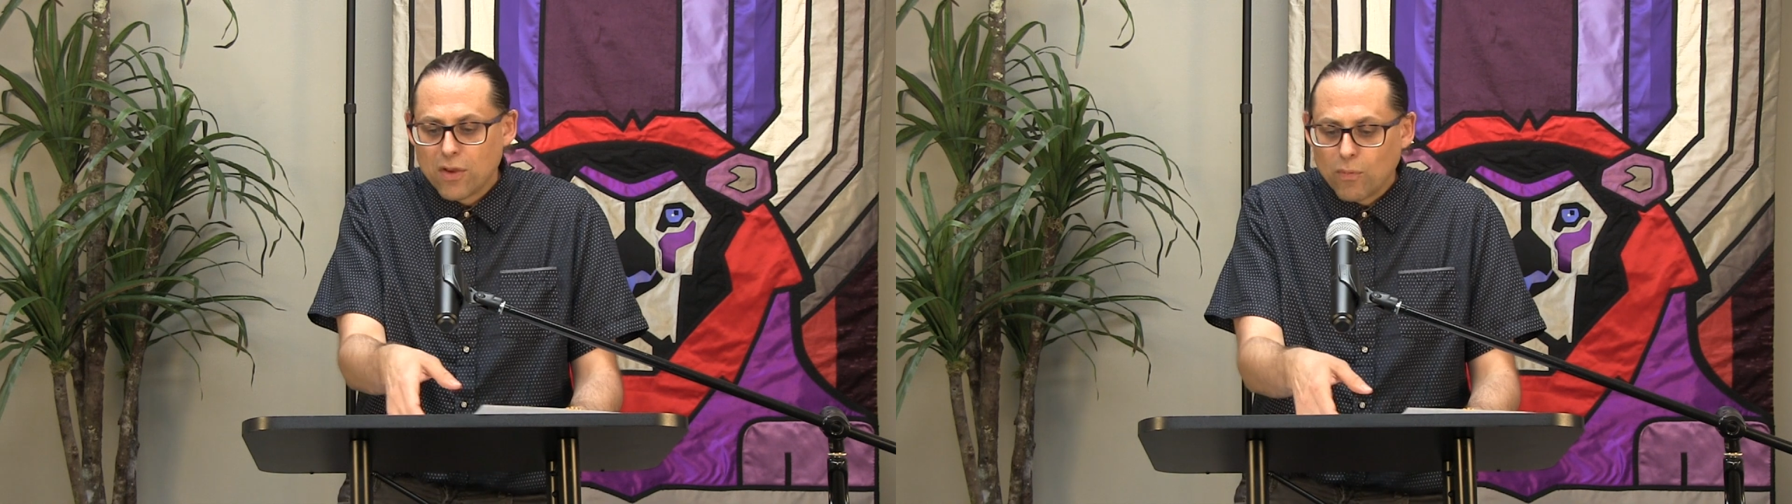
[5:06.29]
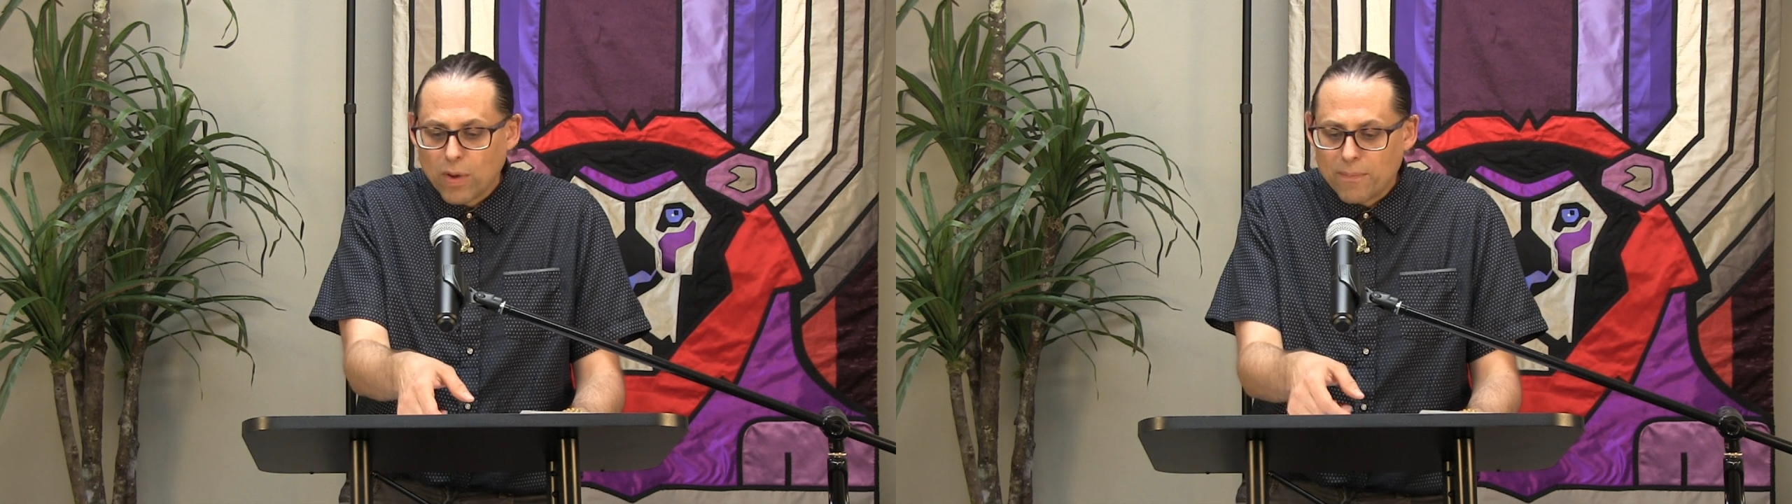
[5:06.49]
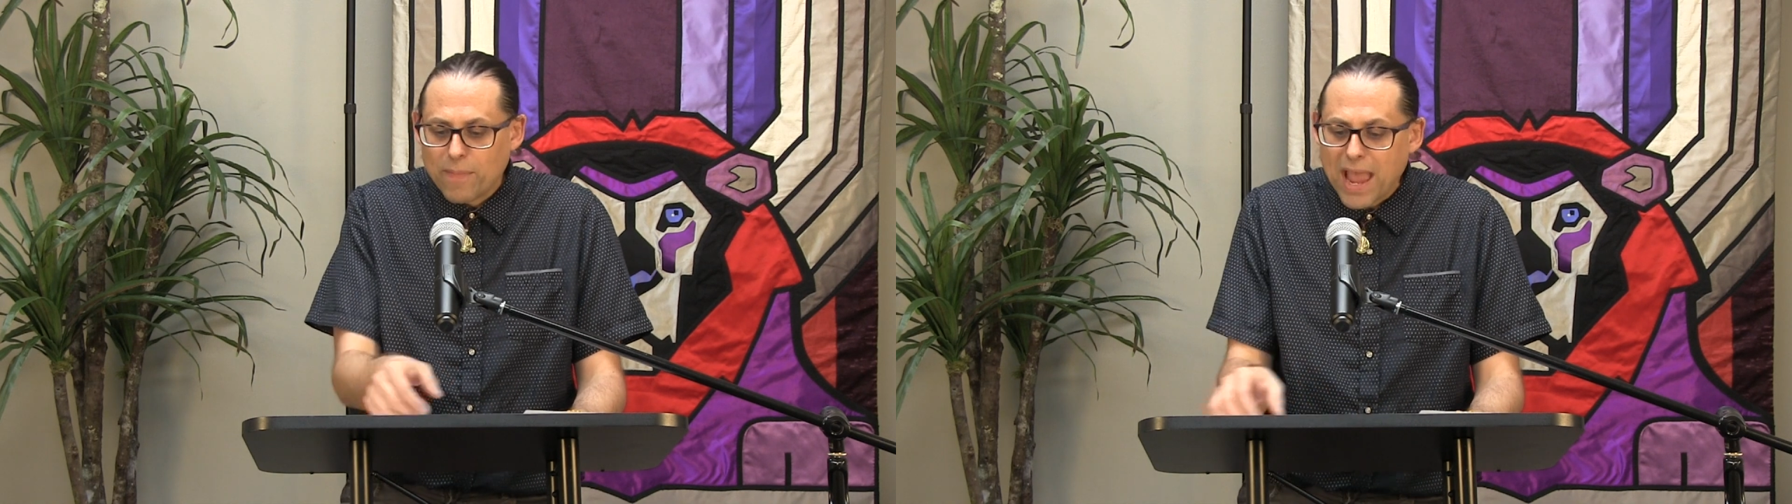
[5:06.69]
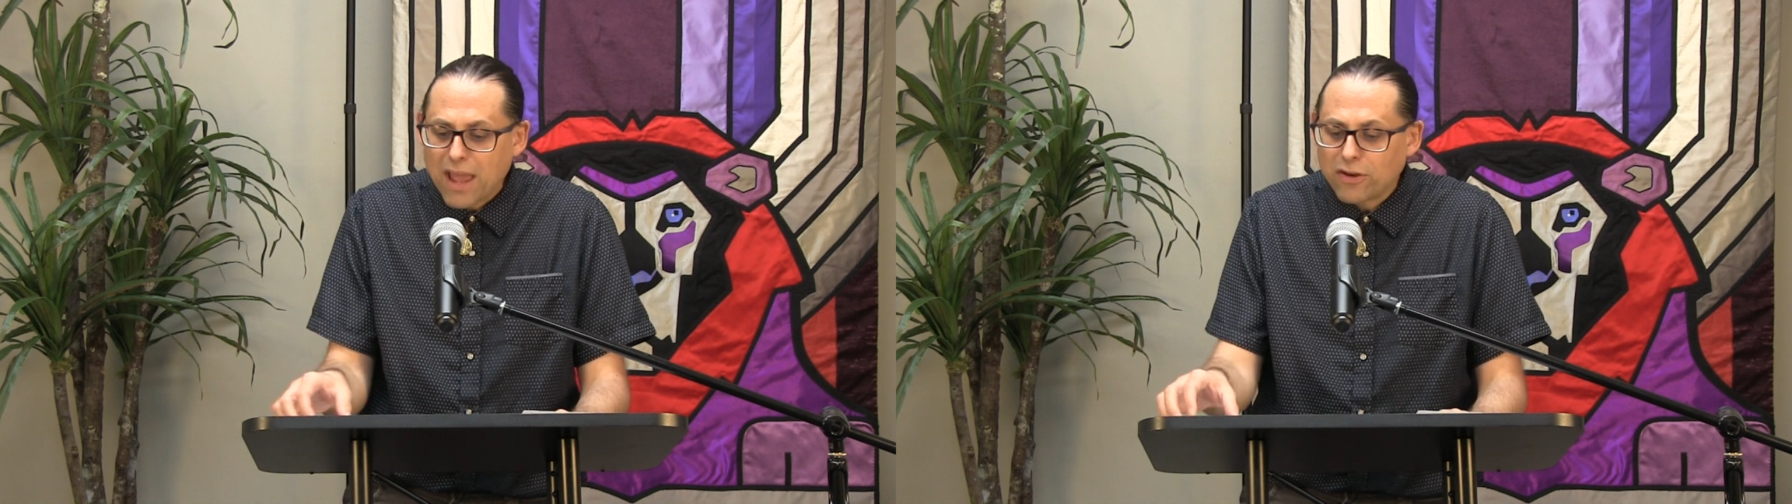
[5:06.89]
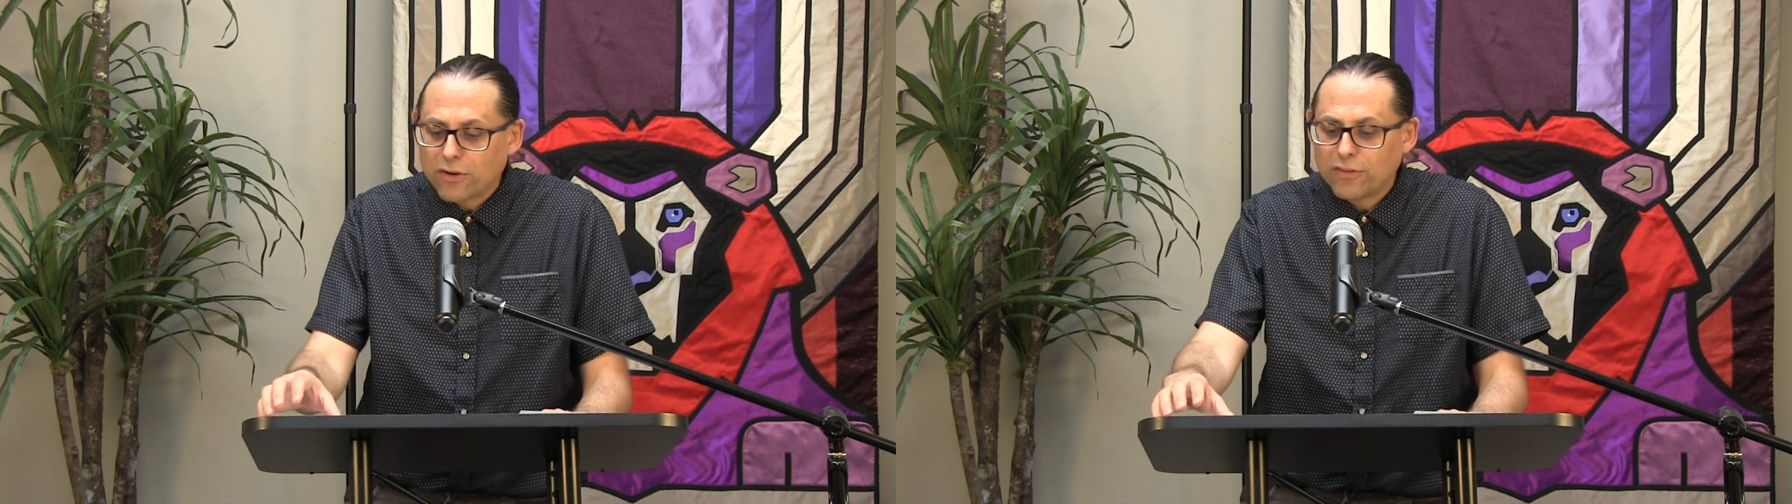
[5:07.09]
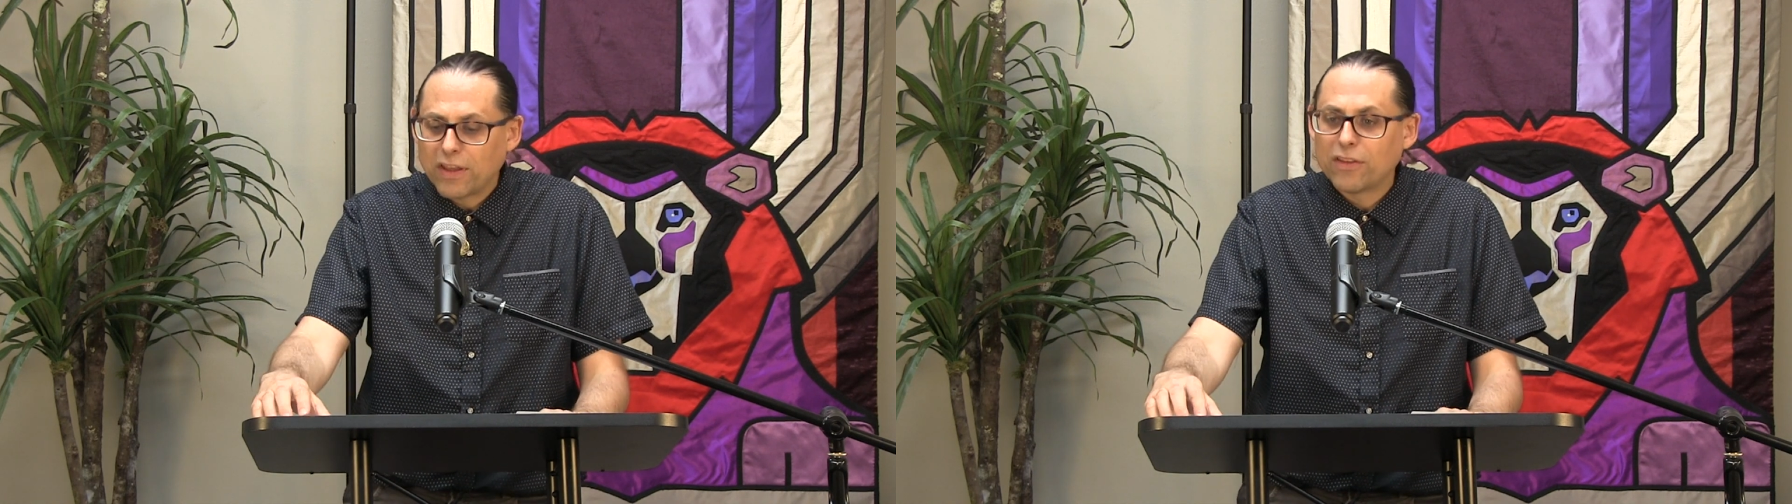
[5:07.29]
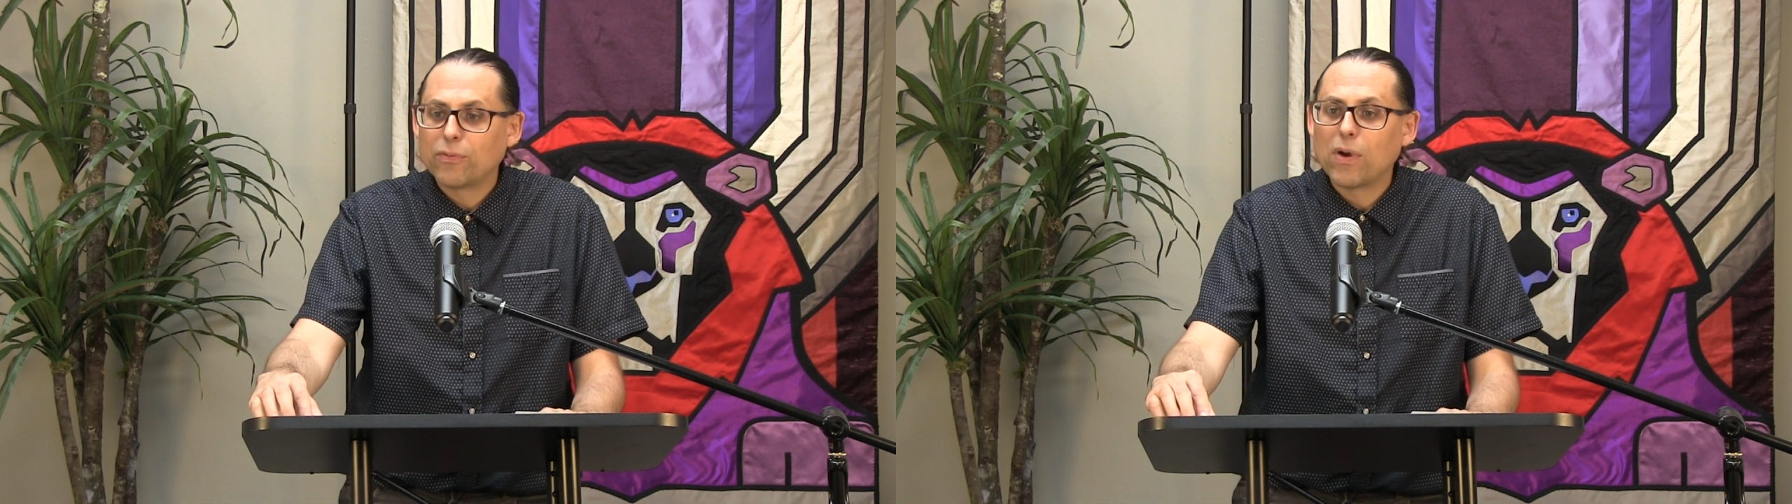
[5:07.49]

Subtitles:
What matters is